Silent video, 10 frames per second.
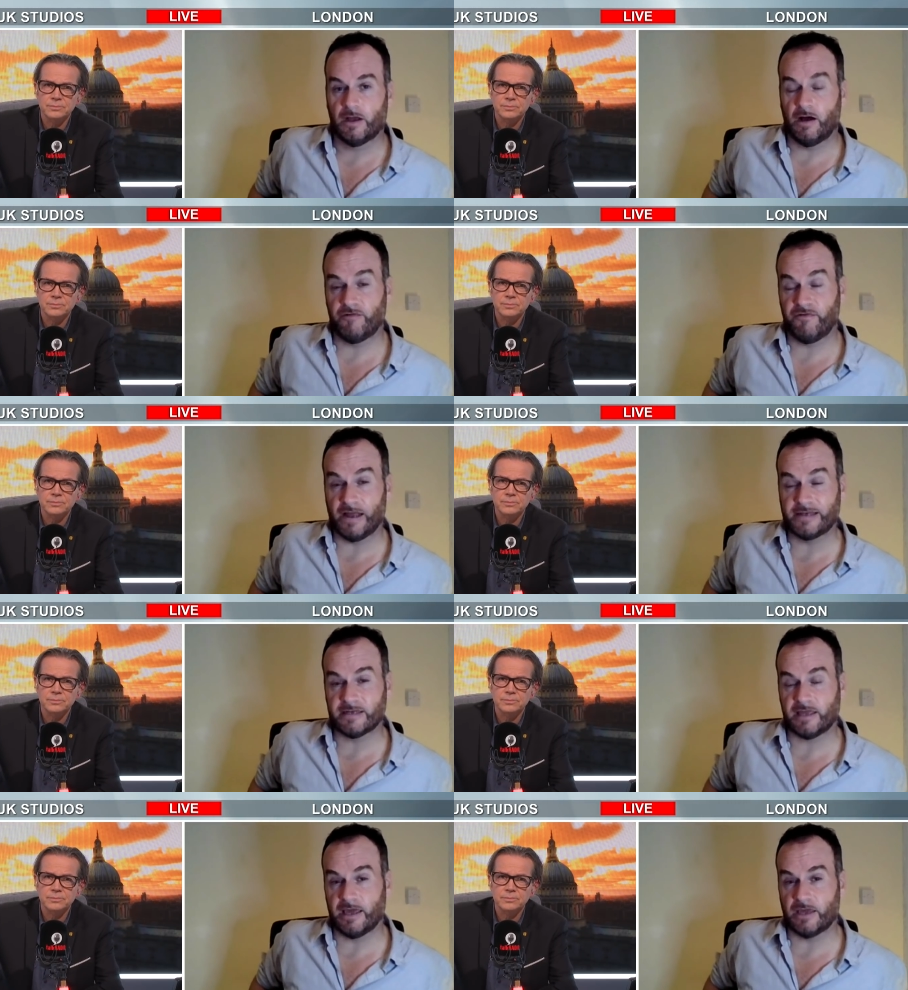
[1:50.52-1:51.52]
Speaker 1: are
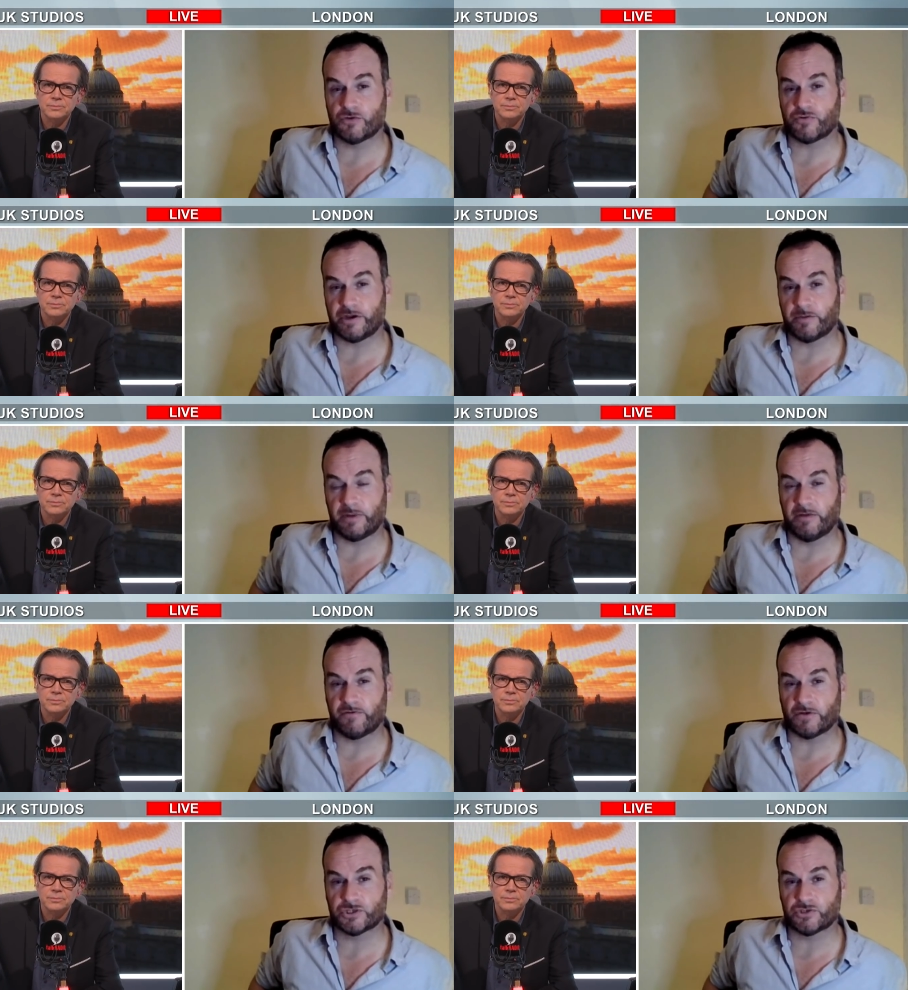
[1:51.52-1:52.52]
finding it incredibly
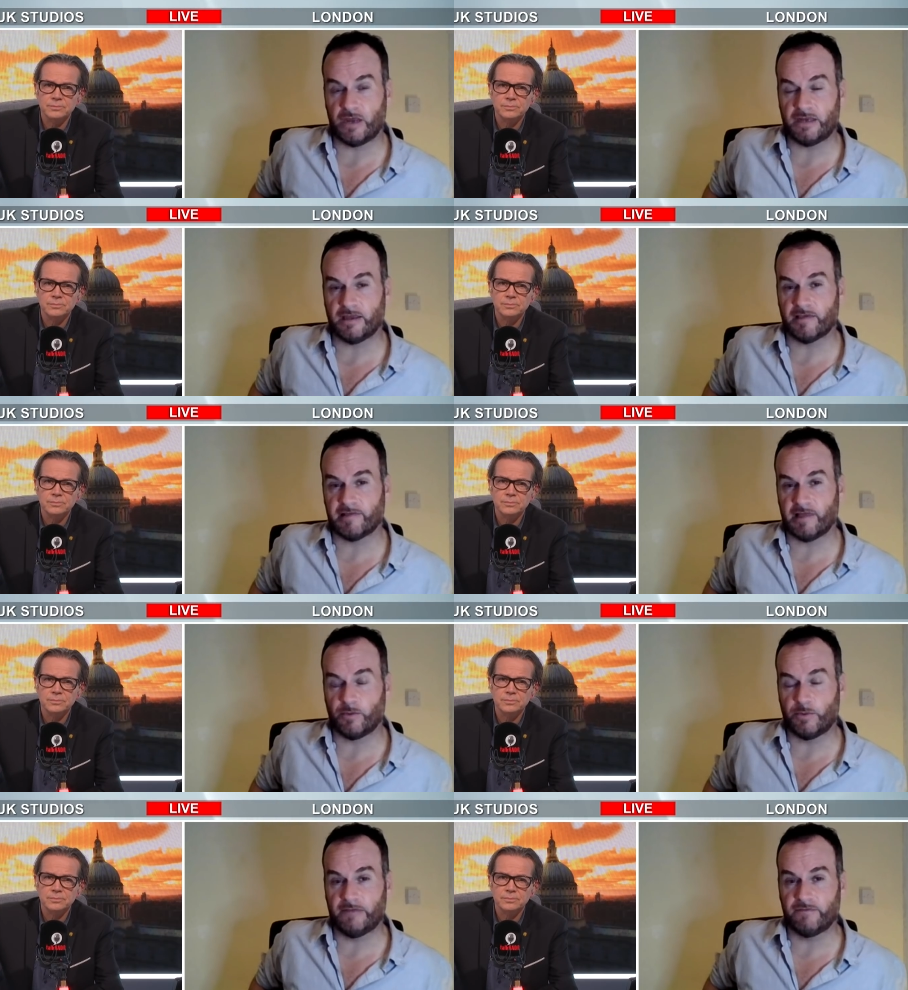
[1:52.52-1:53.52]
frustrating. It's like
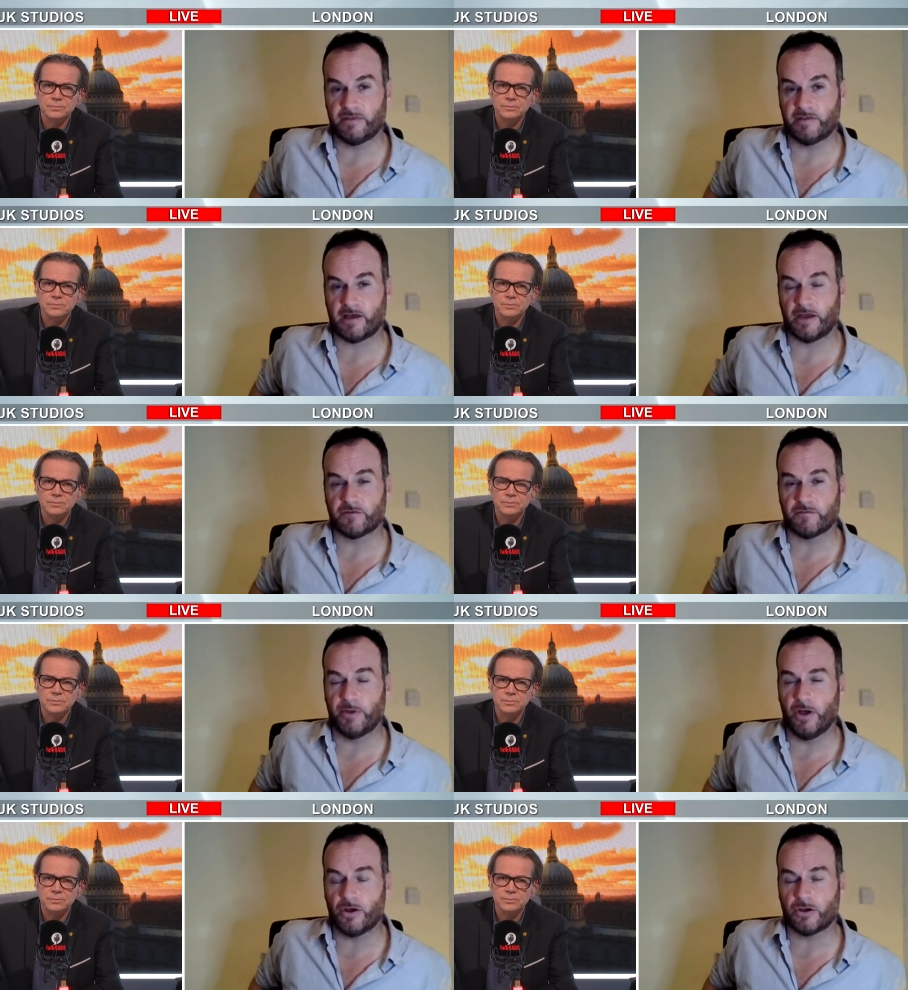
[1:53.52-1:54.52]
we live in this kind of
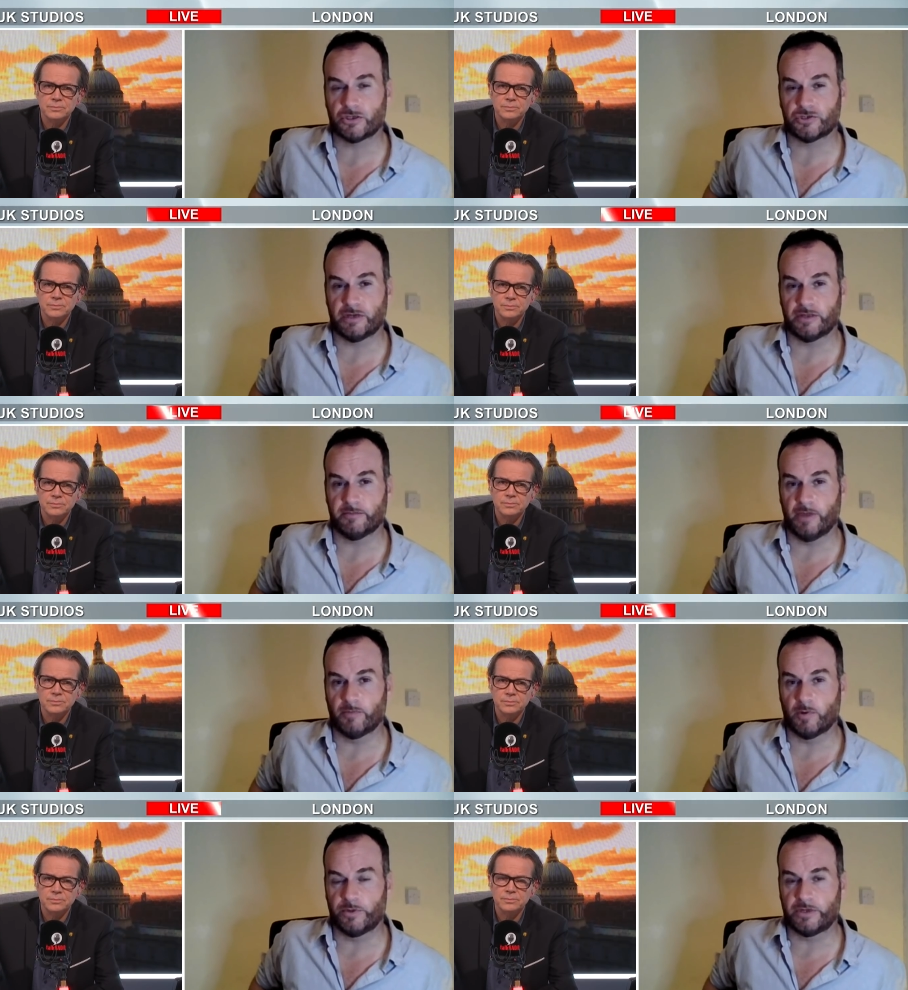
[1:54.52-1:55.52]
purgatory at the
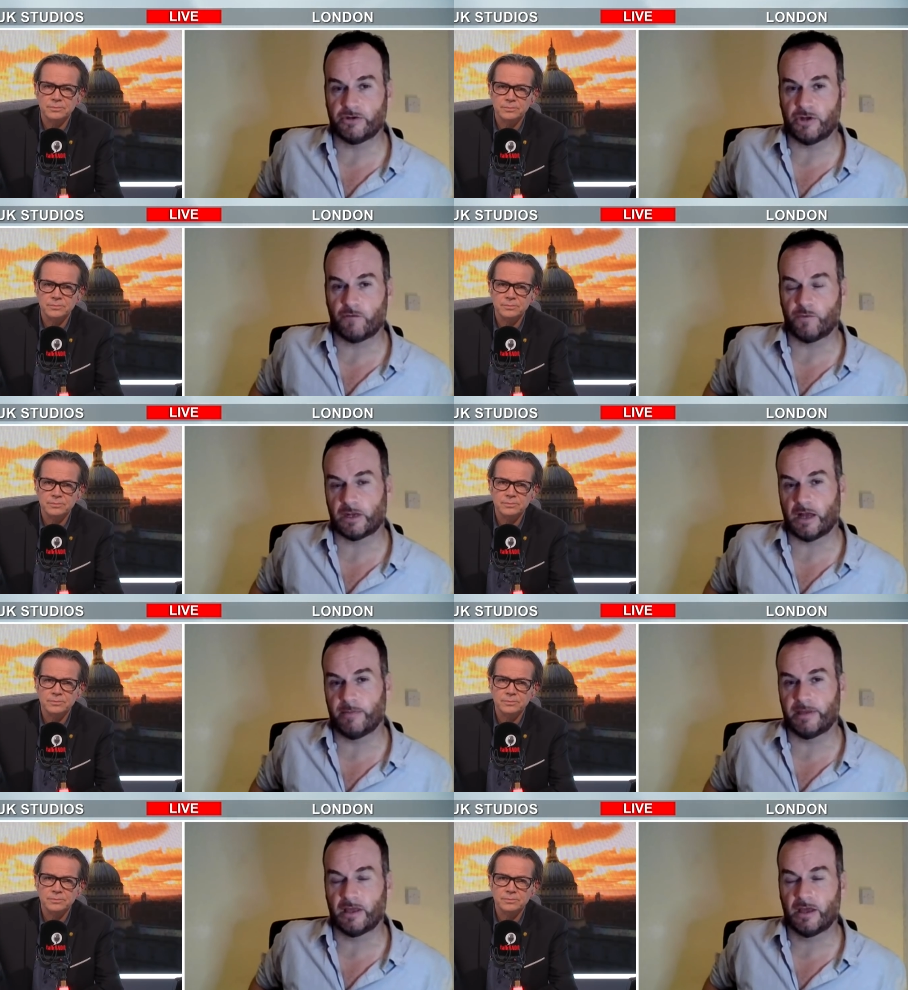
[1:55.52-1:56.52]
moment. We don't know if we're
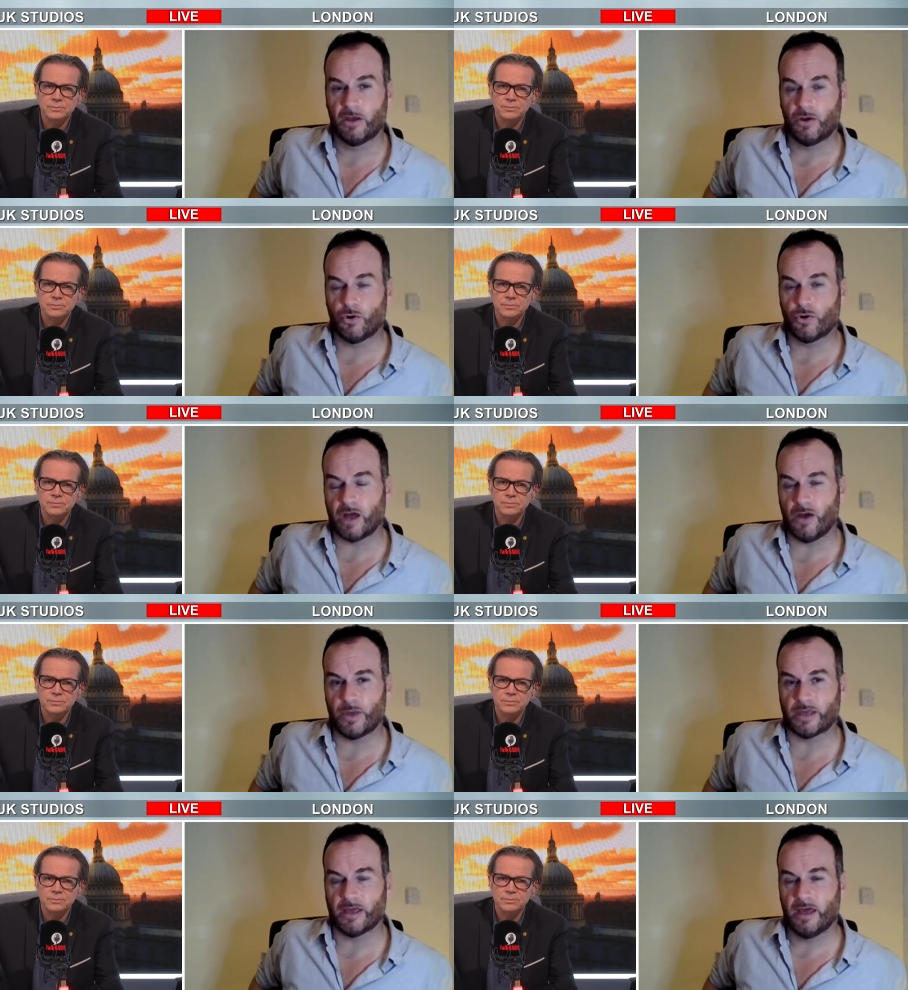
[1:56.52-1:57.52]
coming or
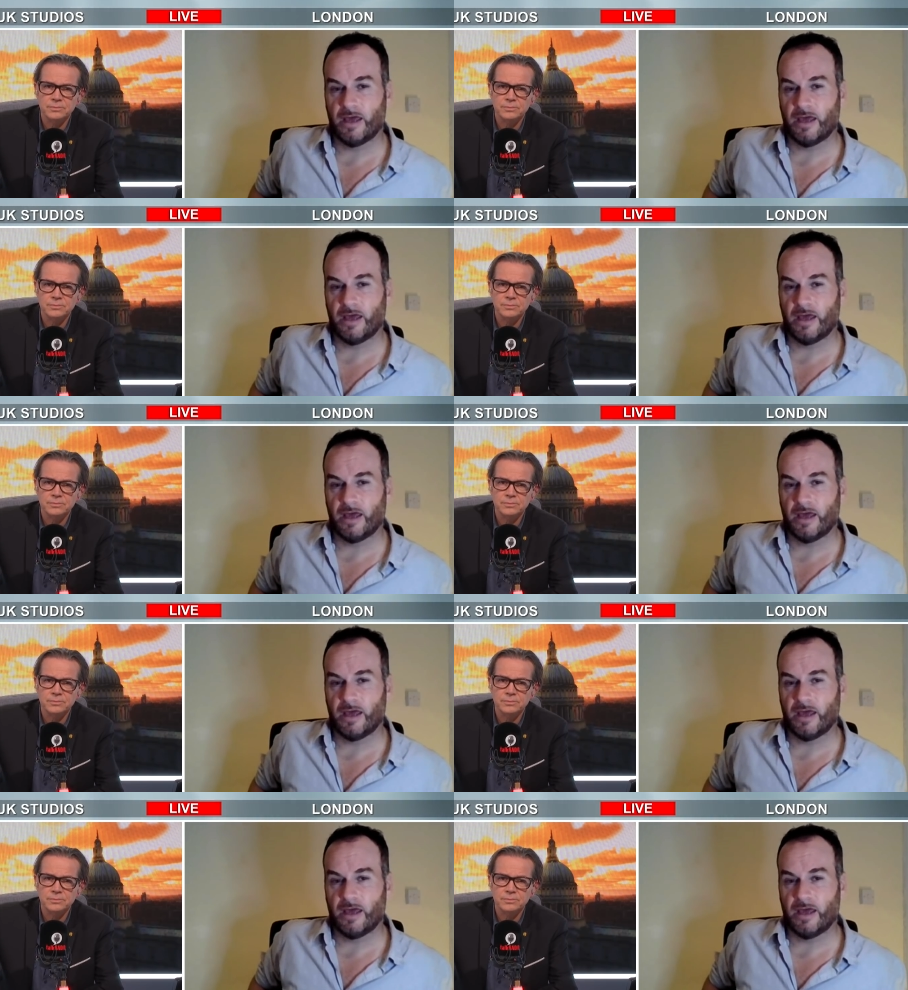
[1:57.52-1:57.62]
going.